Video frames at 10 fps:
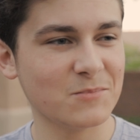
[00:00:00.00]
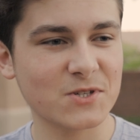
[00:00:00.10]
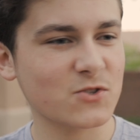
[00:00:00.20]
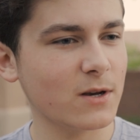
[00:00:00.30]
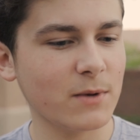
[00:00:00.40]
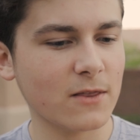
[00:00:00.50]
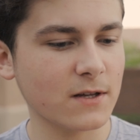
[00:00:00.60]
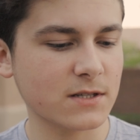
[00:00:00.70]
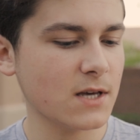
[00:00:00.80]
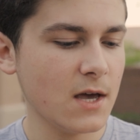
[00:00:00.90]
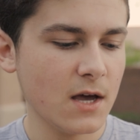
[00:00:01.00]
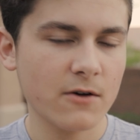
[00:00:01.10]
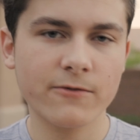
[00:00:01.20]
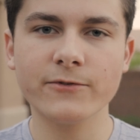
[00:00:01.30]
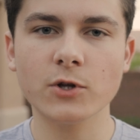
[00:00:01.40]
I'm just trying to make things
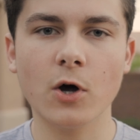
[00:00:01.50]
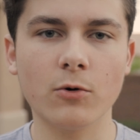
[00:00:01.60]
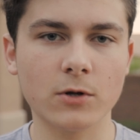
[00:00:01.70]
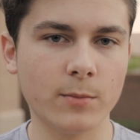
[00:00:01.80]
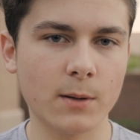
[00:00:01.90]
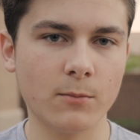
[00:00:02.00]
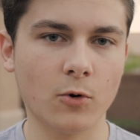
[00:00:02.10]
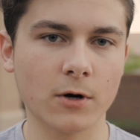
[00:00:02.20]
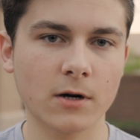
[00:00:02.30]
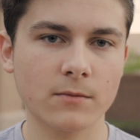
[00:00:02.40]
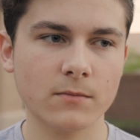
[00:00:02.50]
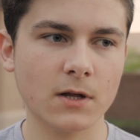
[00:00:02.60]
flow a little bit more.